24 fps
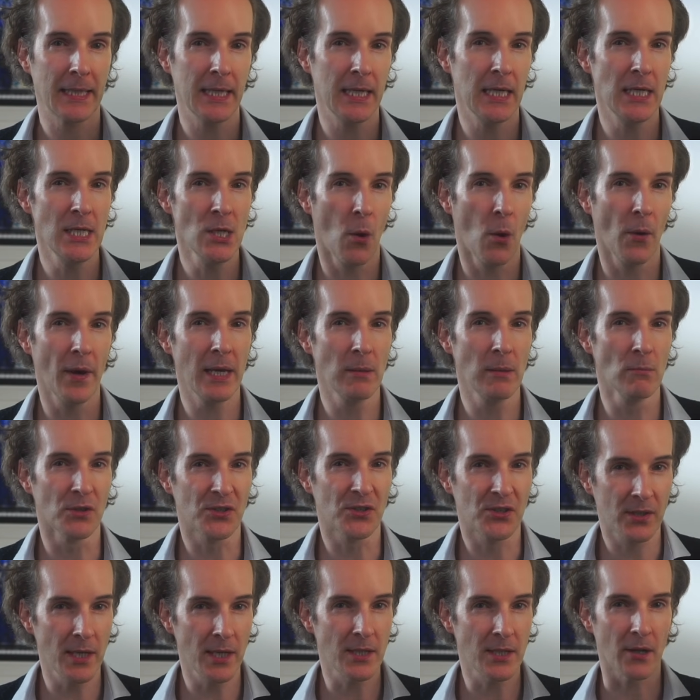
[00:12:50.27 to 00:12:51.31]
annoying
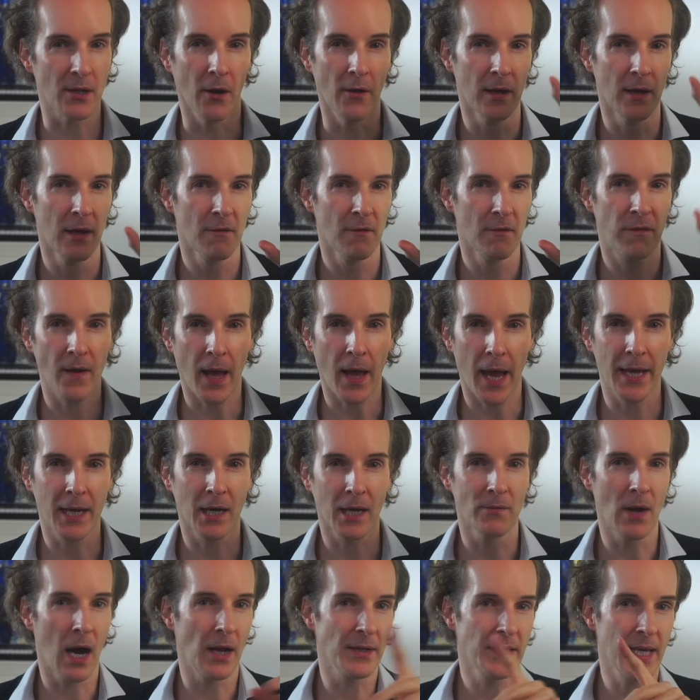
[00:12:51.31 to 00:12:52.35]
mosquito flying
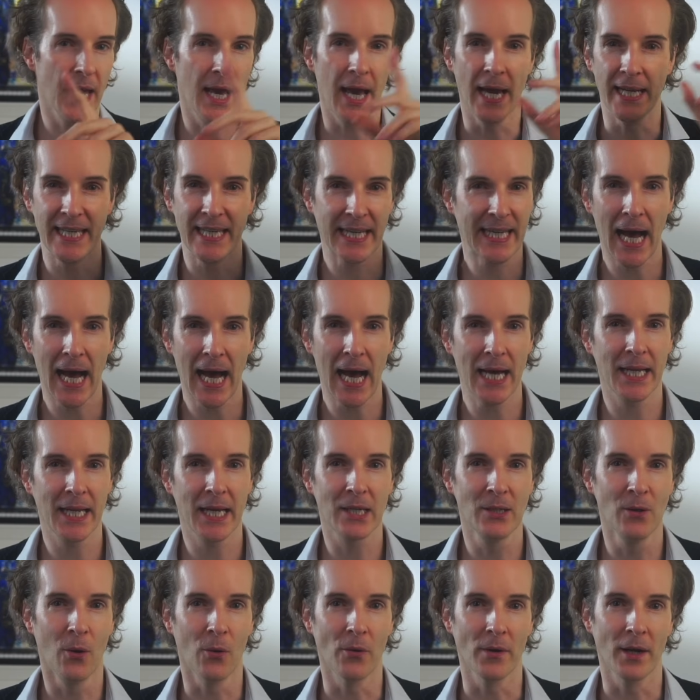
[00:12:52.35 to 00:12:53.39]
around your head. You can't
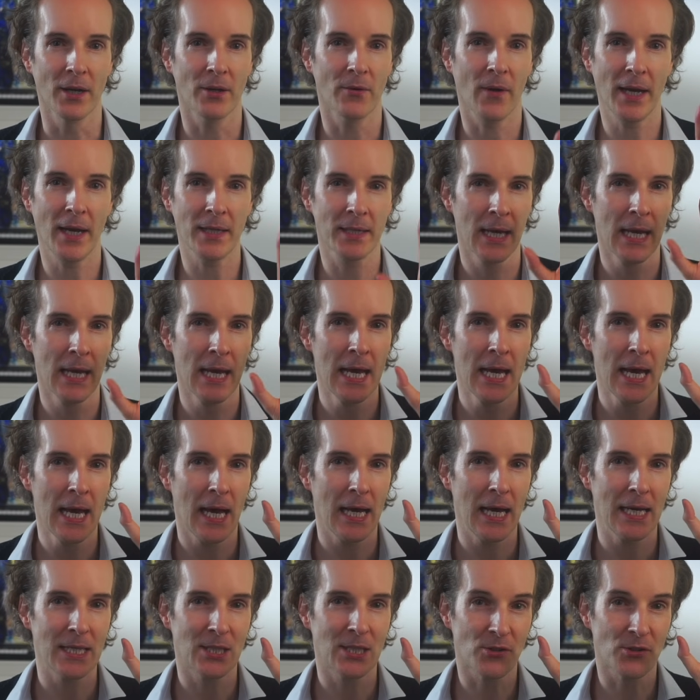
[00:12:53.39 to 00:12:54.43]
ignore it, right?
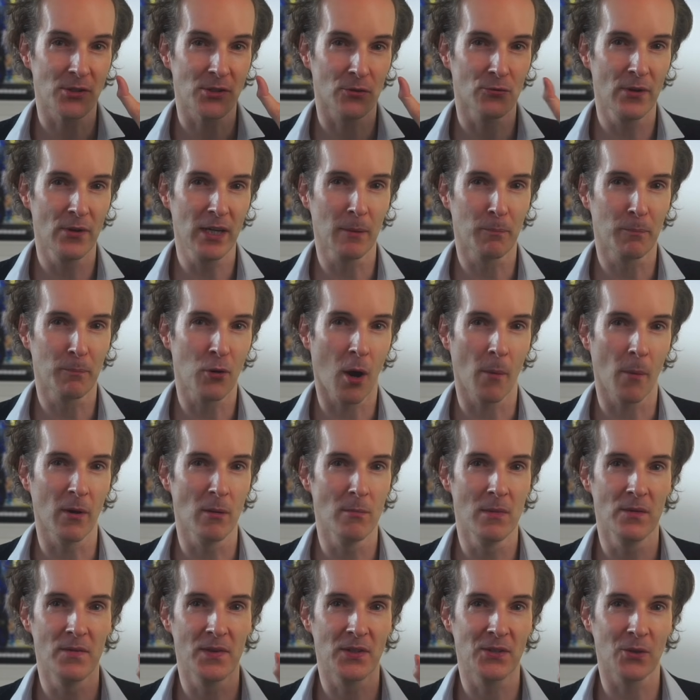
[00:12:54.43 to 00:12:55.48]
So it's a real
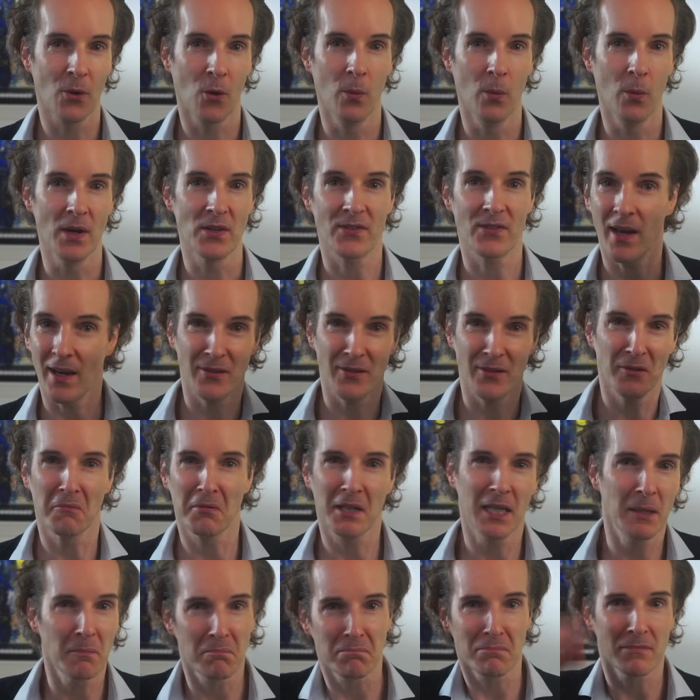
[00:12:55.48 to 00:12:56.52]
problem if it's always there. You
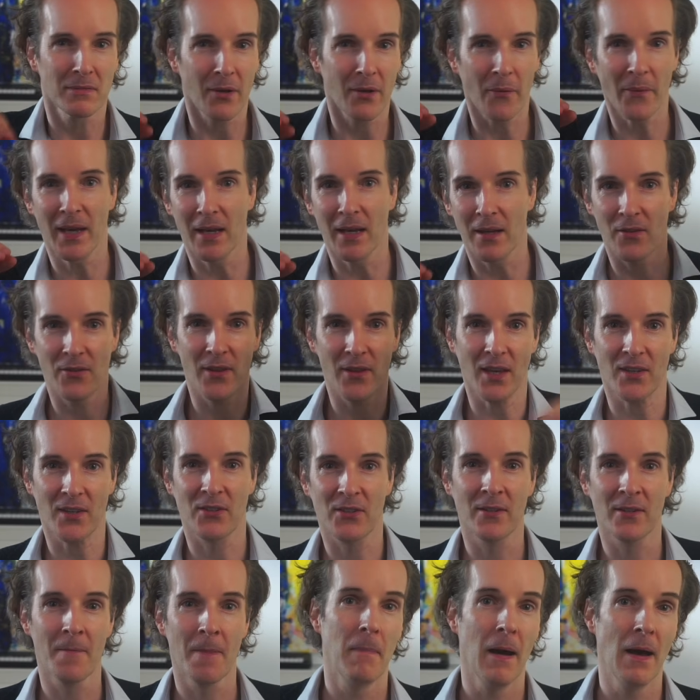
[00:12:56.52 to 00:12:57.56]
keep doing
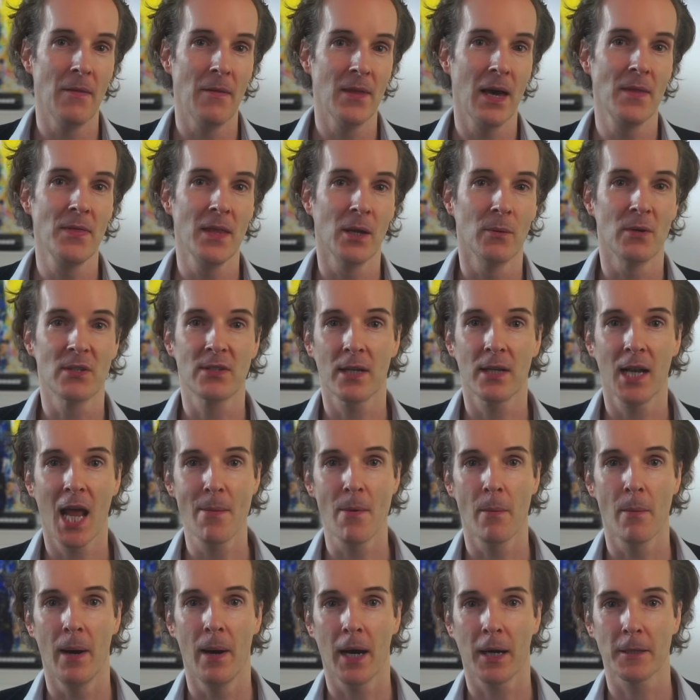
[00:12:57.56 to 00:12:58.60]
this. And then there is the
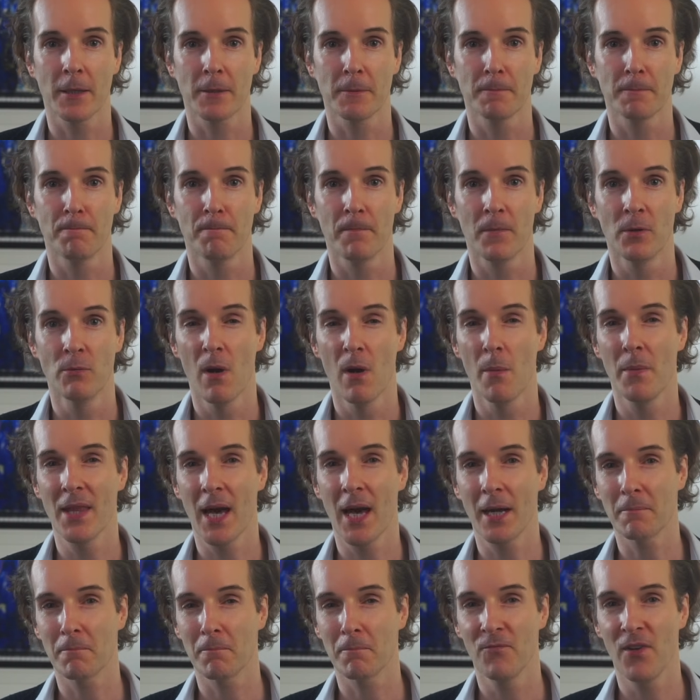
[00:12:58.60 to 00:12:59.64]
labor market. Remember
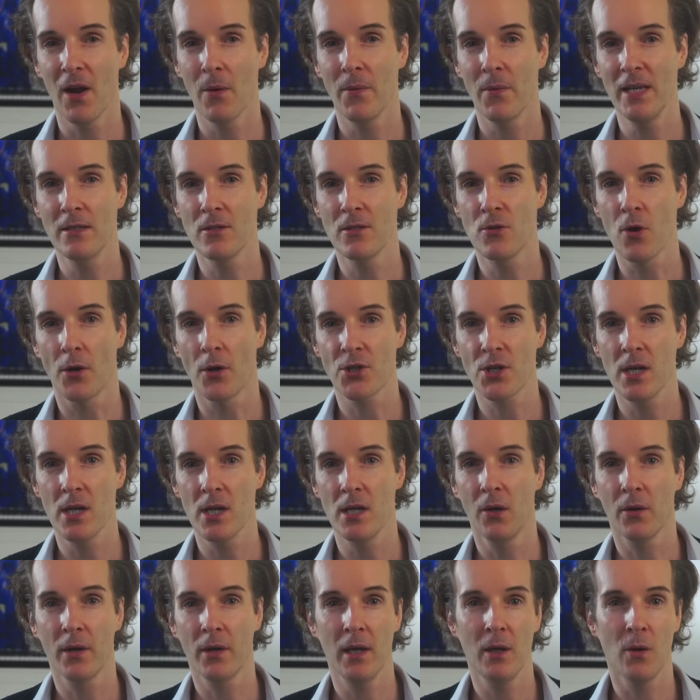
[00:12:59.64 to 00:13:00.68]
that very dodgy
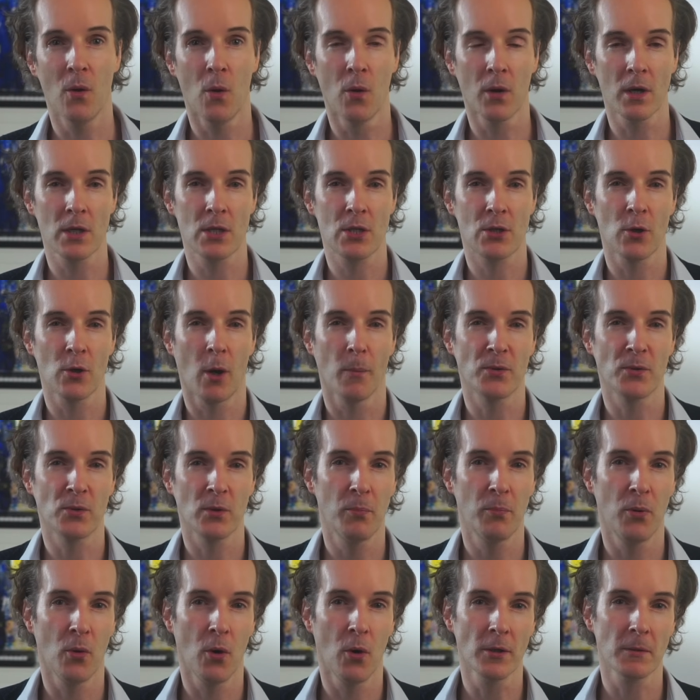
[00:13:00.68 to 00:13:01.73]
looking August jobs
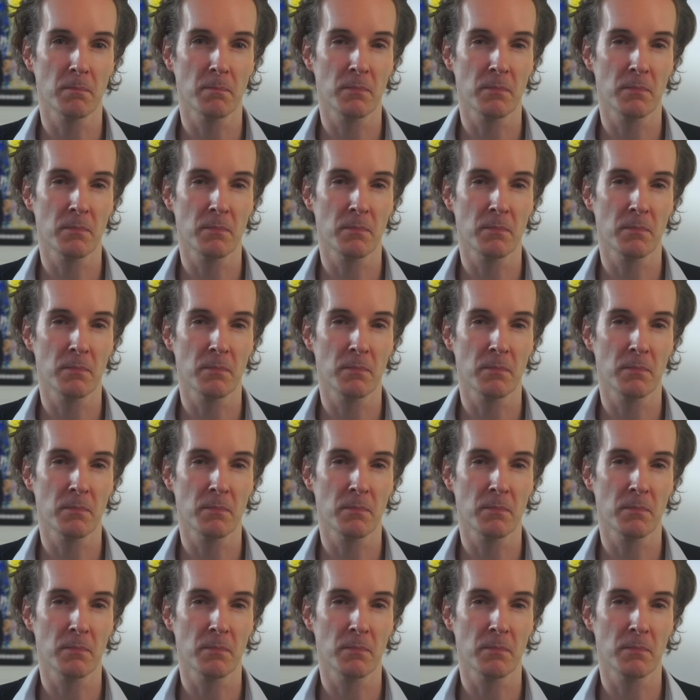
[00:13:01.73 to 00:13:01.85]
report?